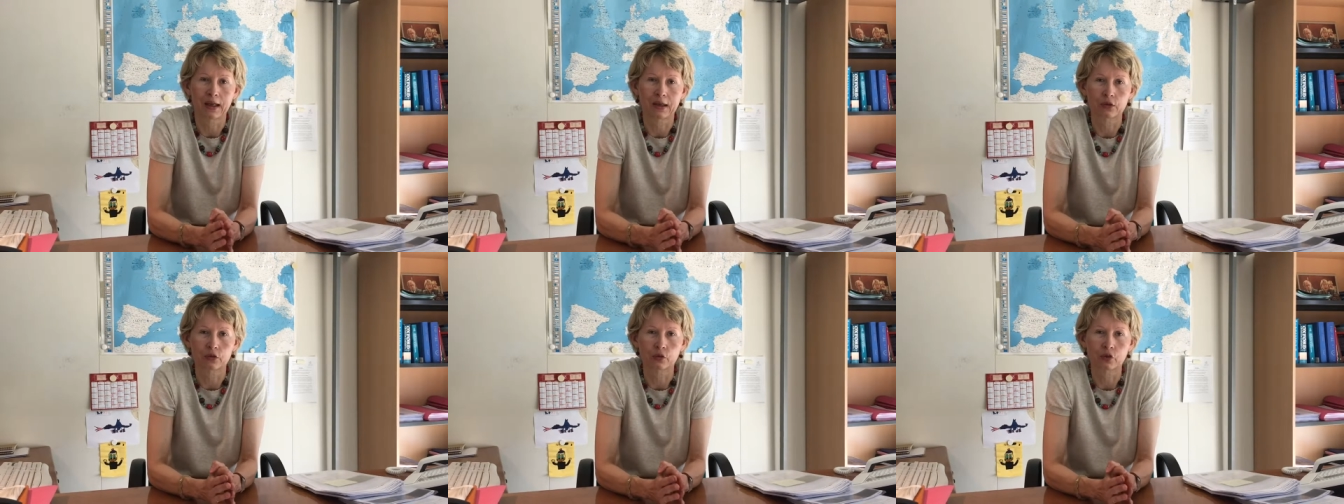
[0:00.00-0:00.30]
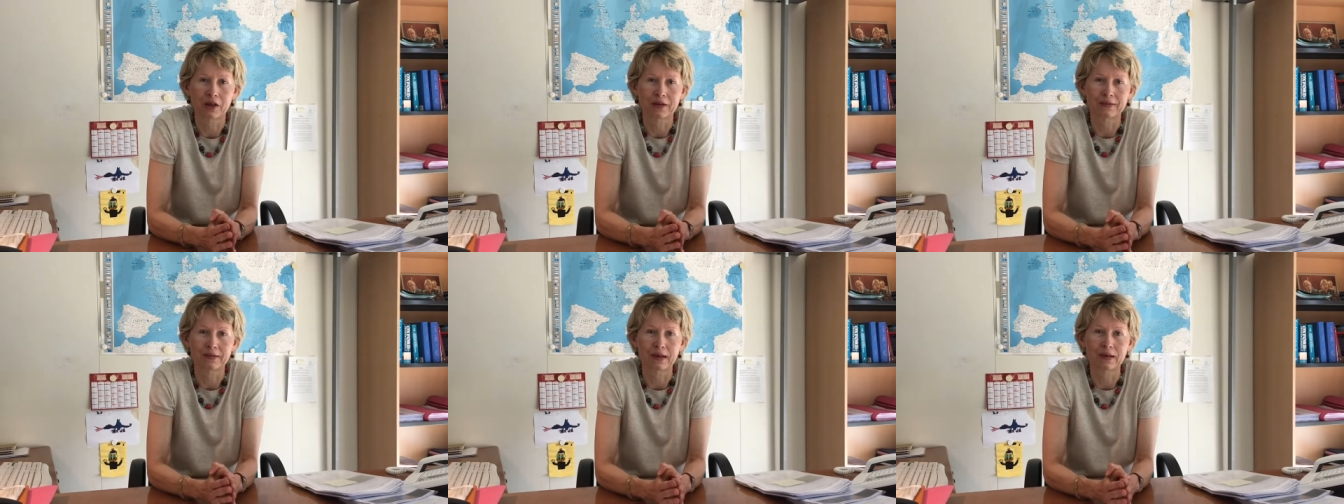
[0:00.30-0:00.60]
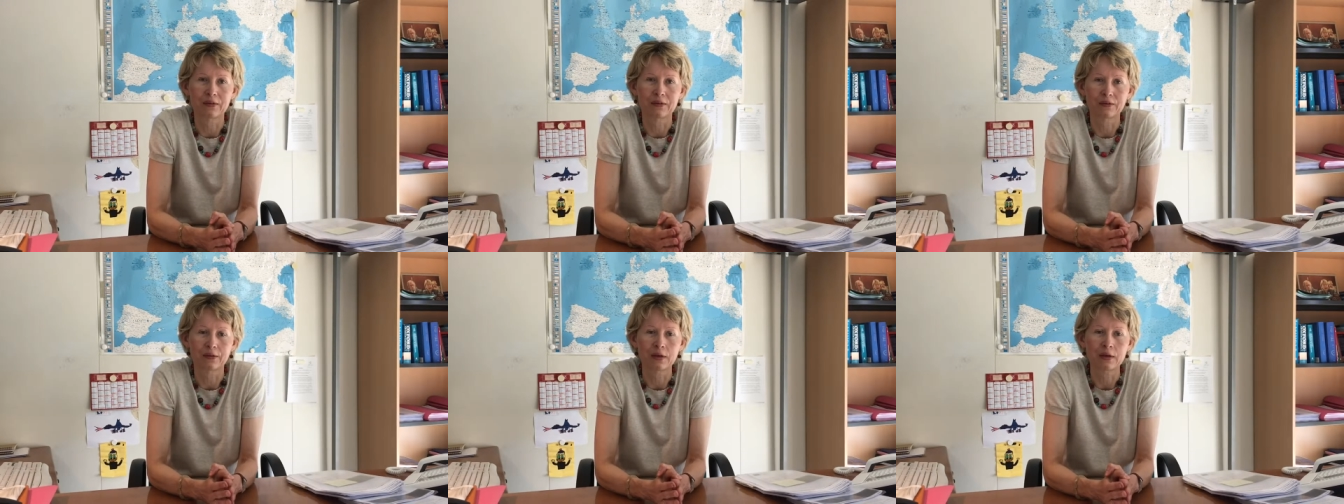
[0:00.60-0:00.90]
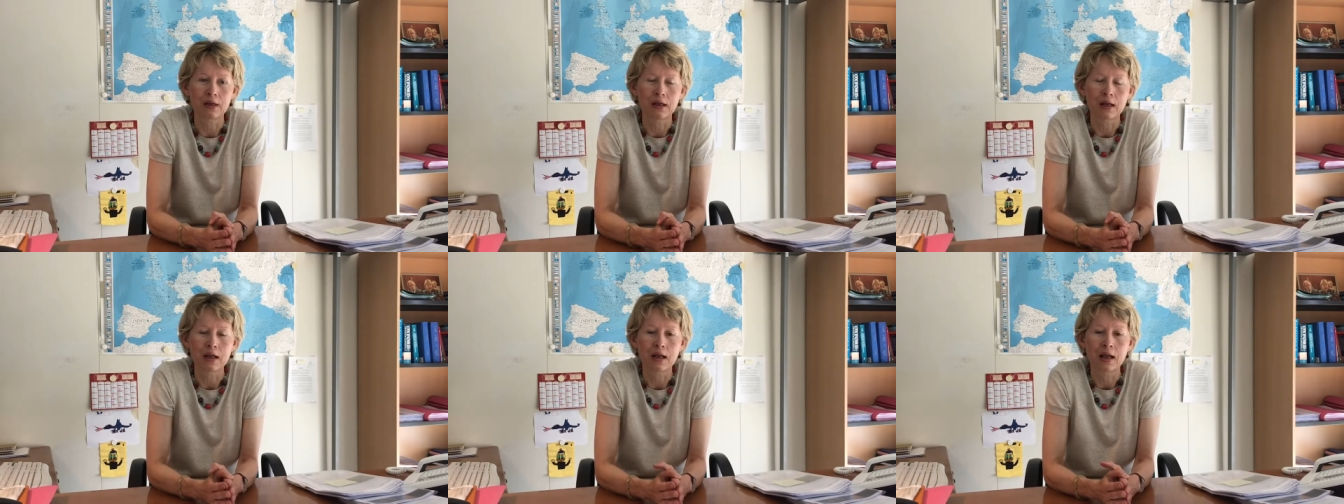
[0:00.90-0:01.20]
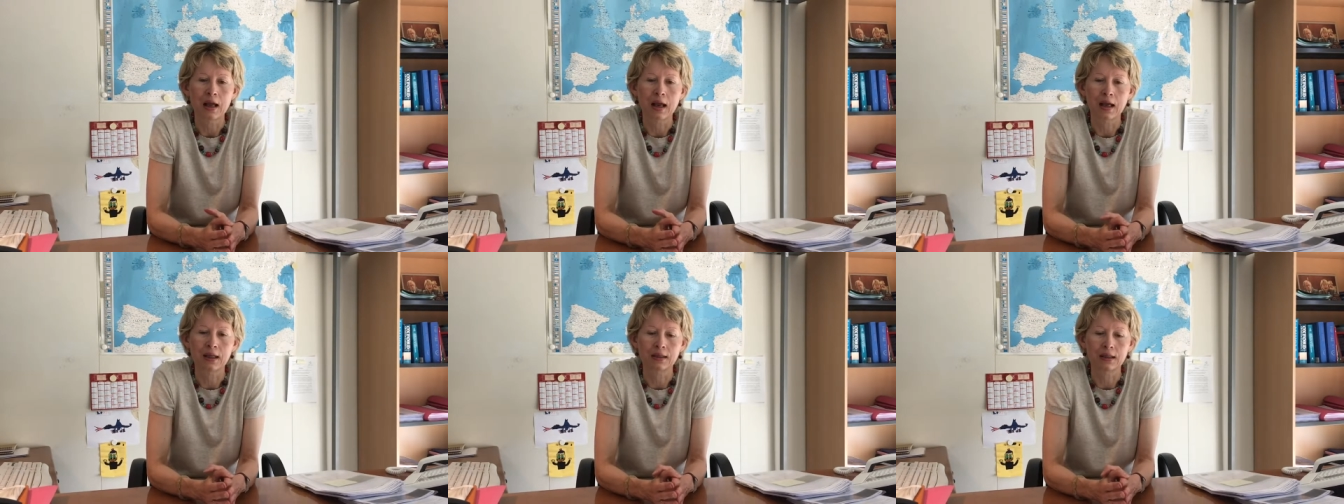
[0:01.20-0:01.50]
extra attention,
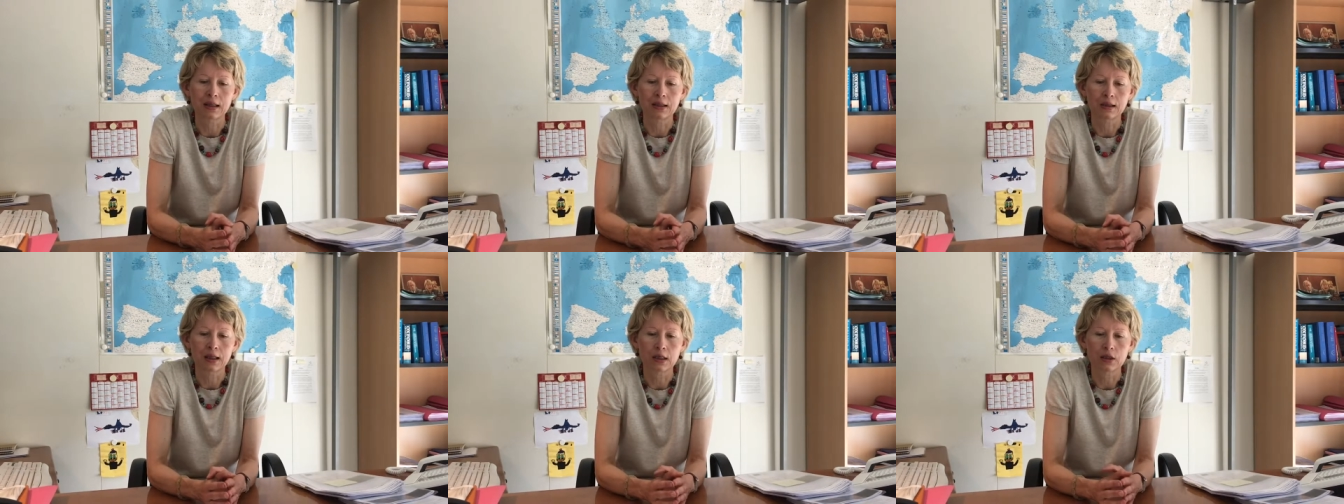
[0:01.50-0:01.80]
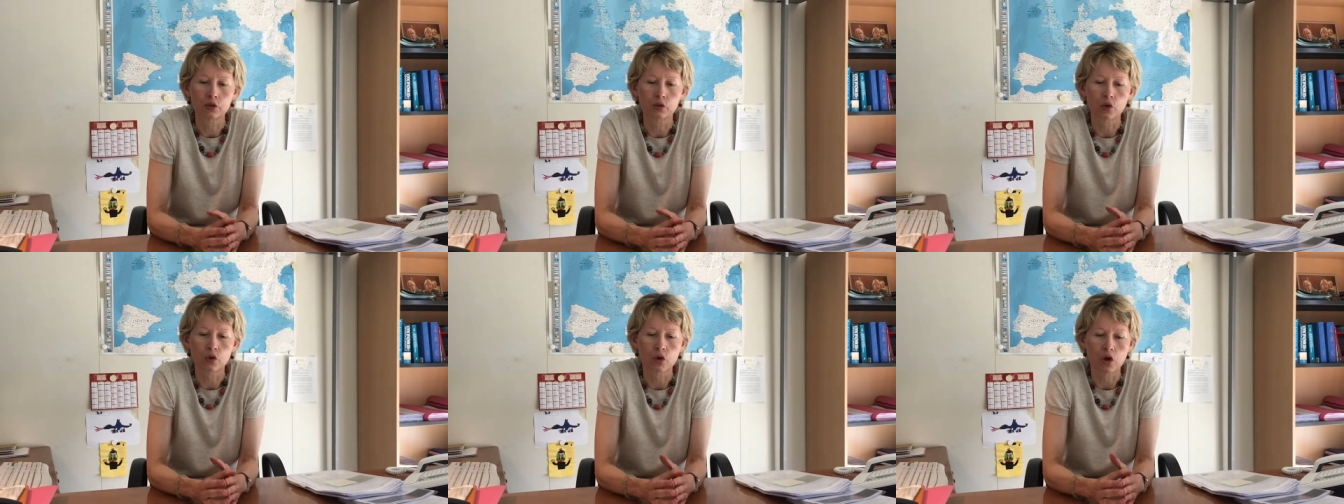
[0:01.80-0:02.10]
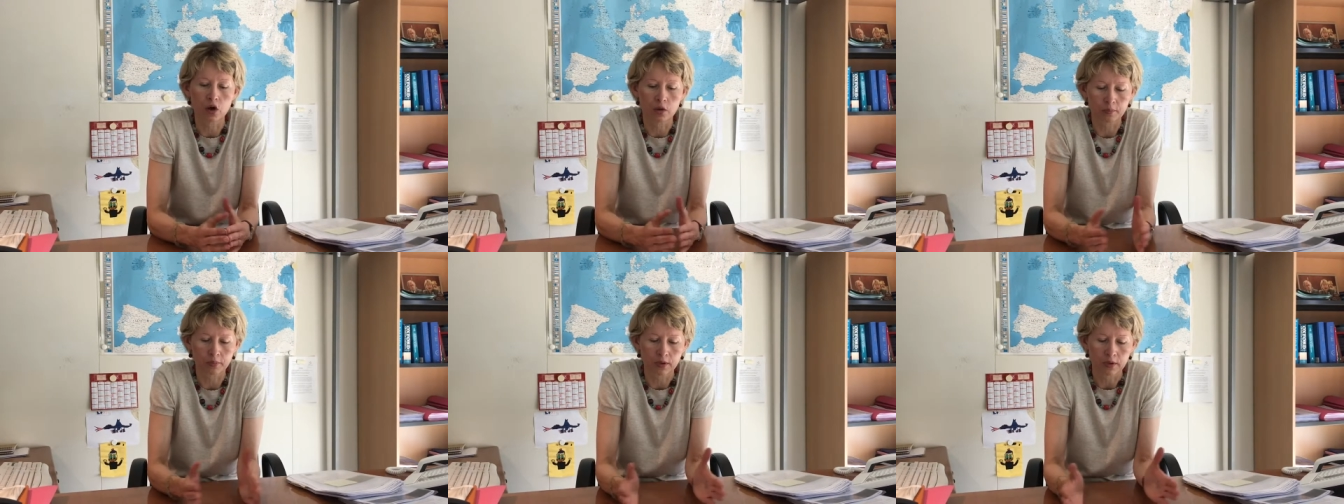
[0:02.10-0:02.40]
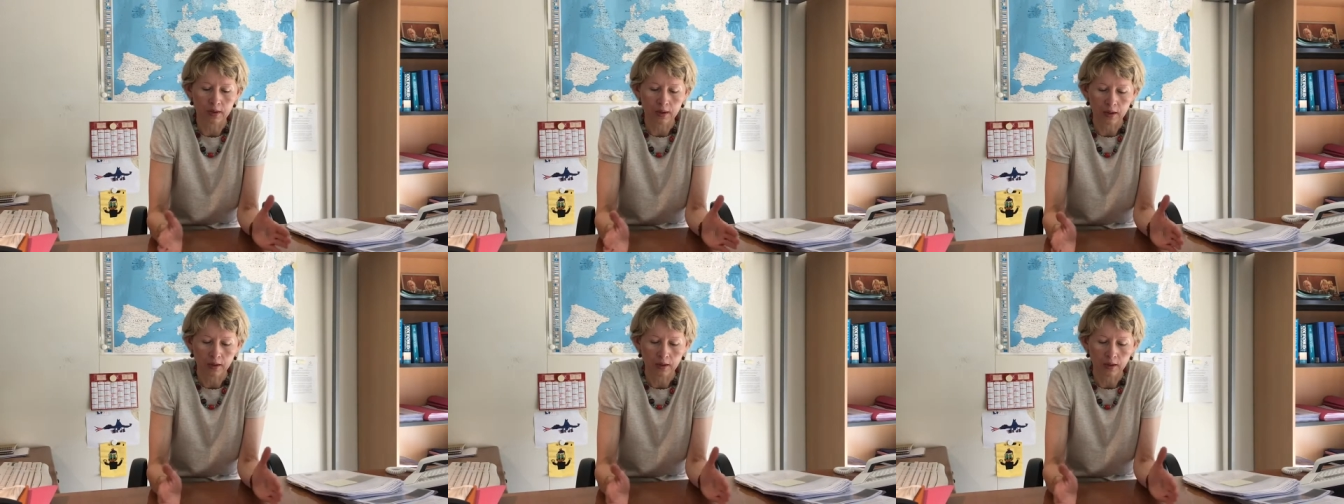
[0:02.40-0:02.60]
and then they draw up